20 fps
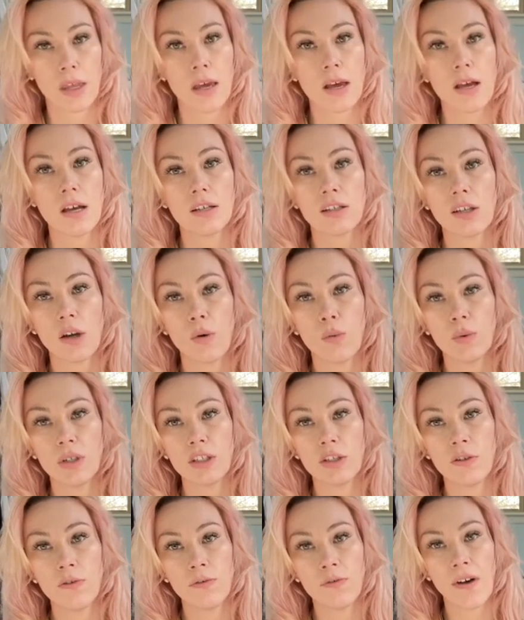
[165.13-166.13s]
So once
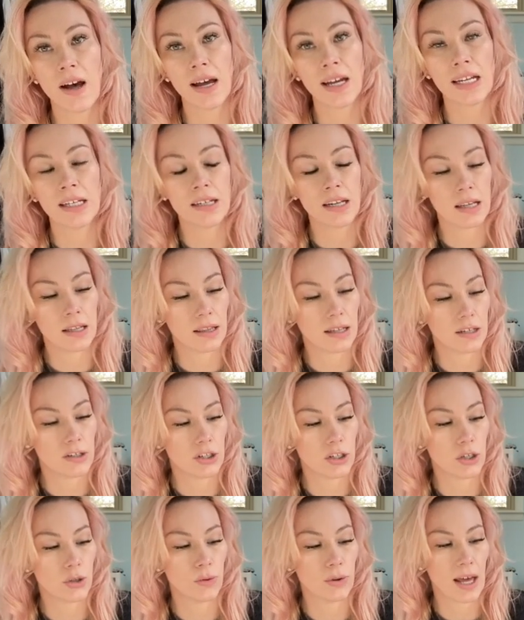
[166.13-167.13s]
you find the
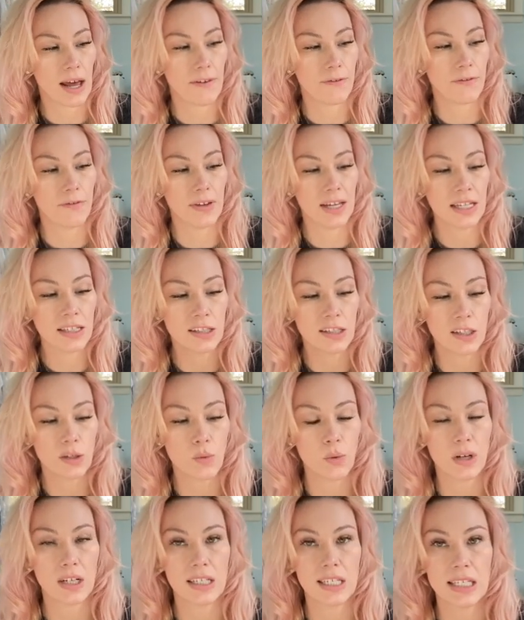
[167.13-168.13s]
shoe that fits, you
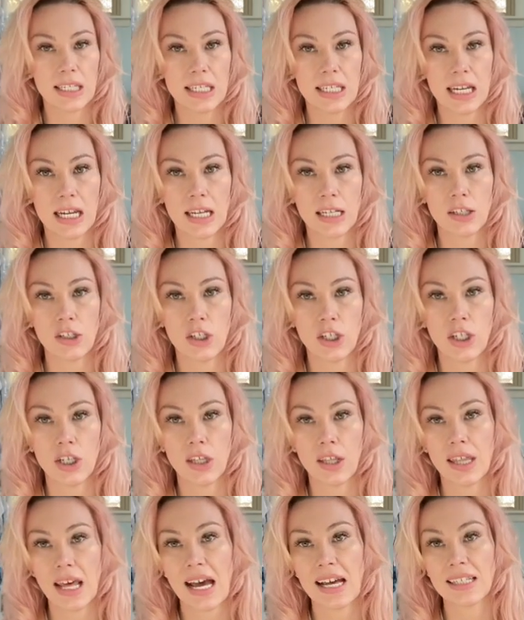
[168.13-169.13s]
want to stick to
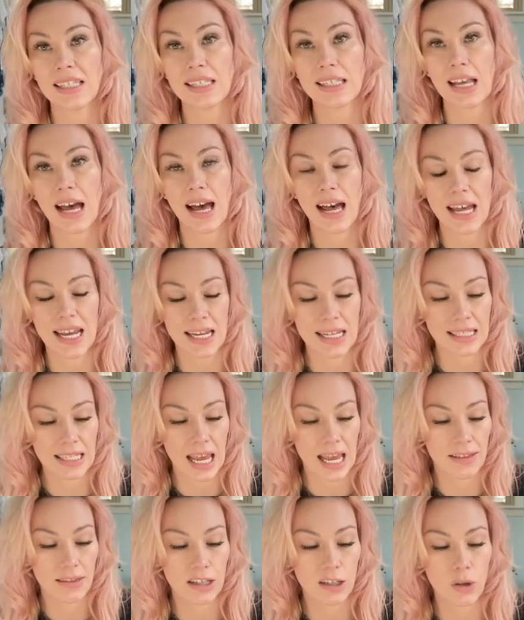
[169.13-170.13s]
that size,
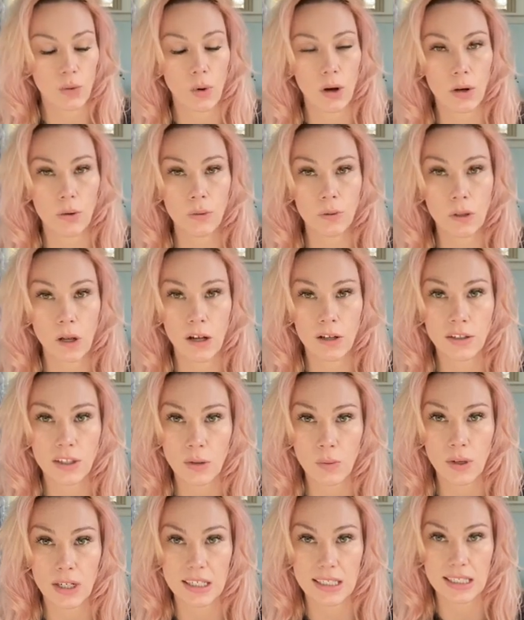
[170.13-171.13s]
and then you also
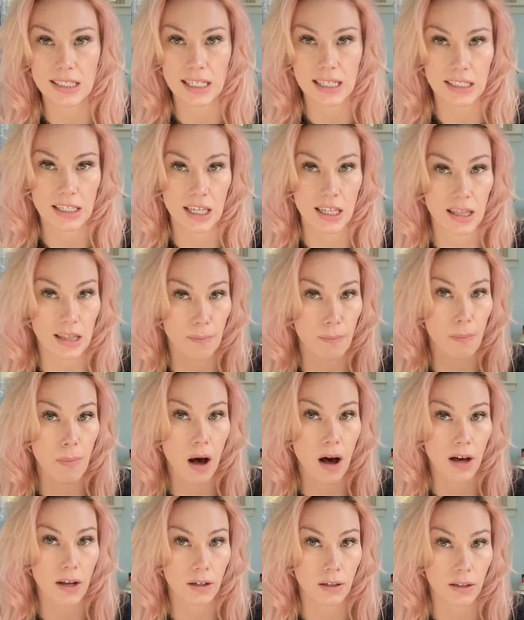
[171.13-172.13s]
want to stick to the
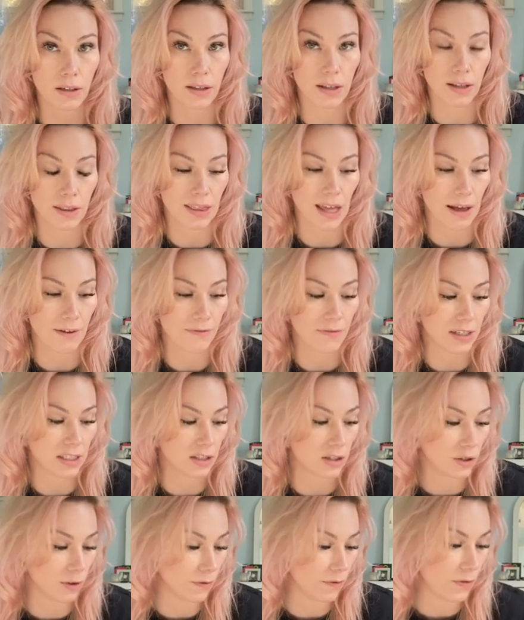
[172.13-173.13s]
model that fits
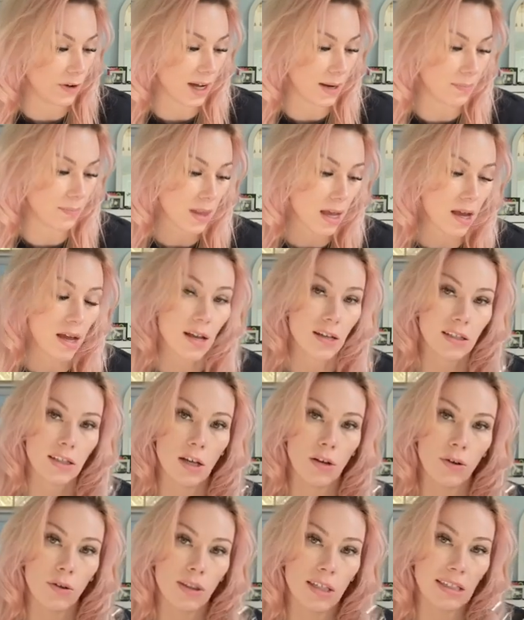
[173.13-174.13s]
your foot.
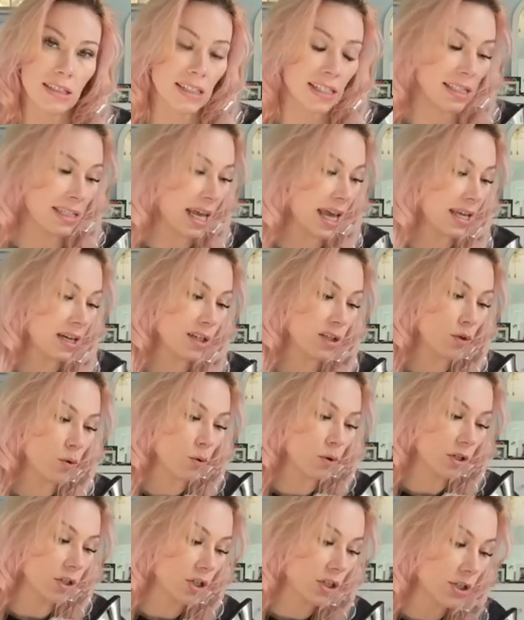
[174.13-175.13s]
So this is an
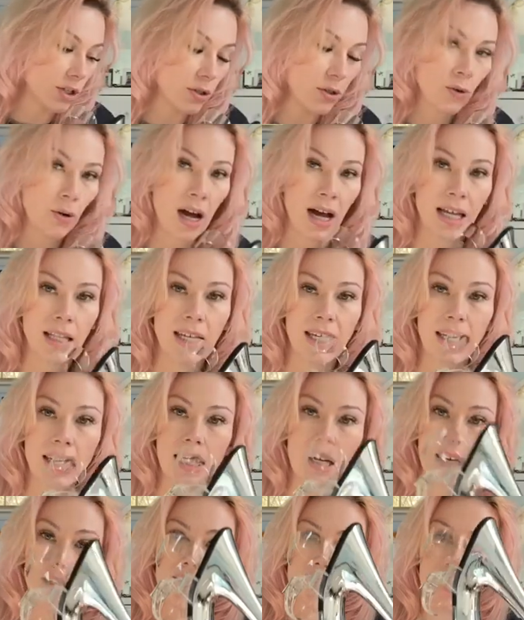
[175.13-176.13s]
Adore shoe. I like it
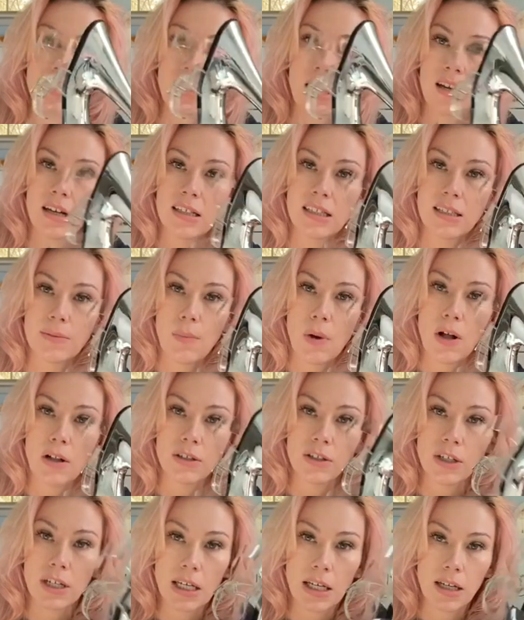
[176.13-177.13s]
because it's got a smaller
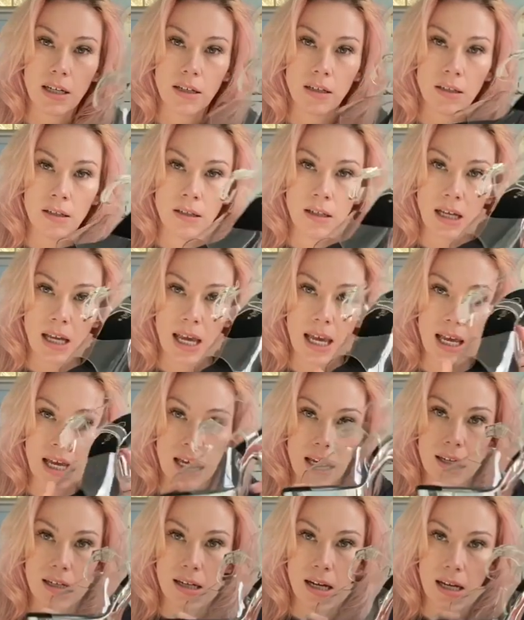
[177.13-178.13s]
heel
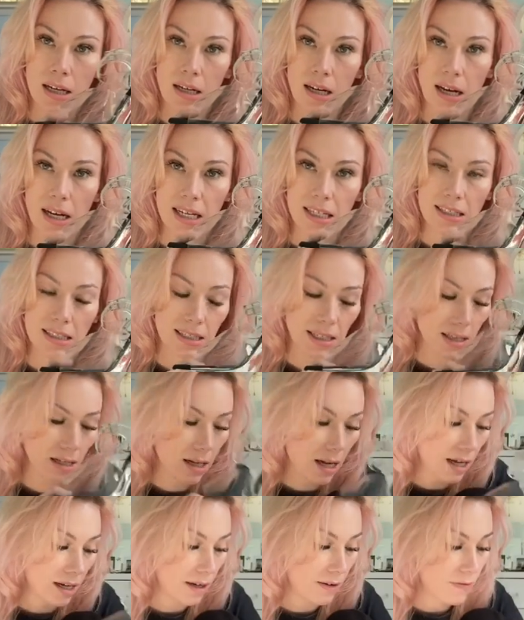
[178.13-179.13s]
and a nice
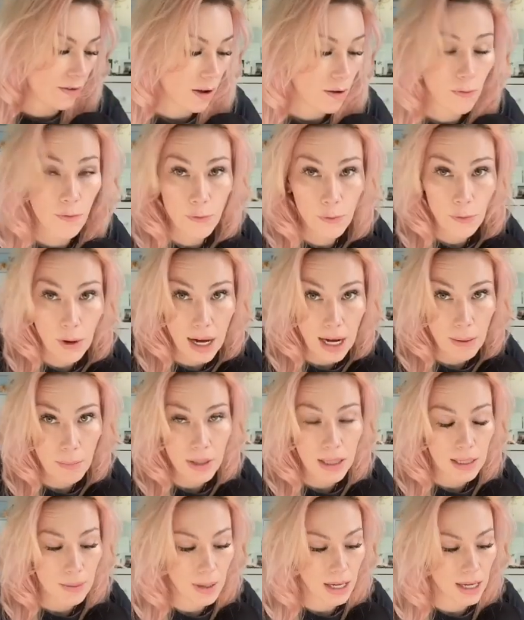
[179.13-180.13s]
kind of frame, and
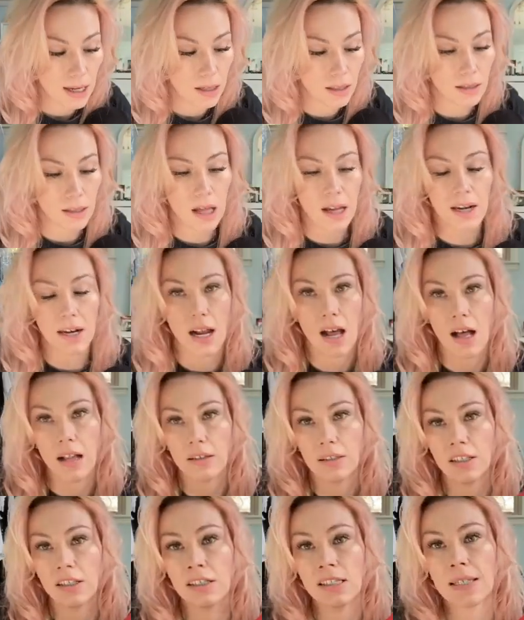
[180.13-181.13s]
they make it in a lot of
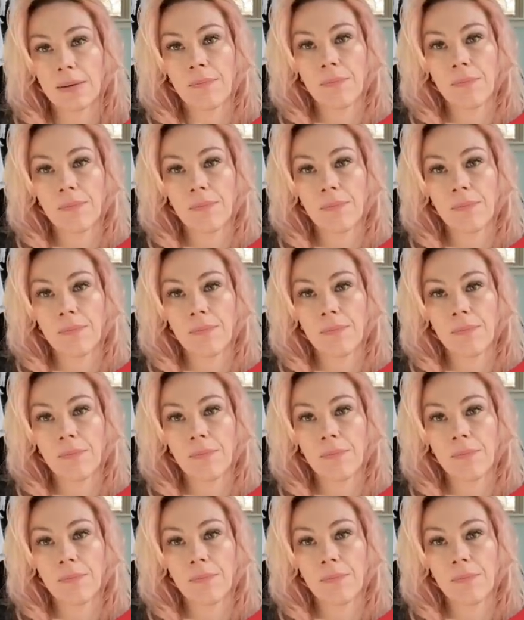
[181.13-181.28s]
colors.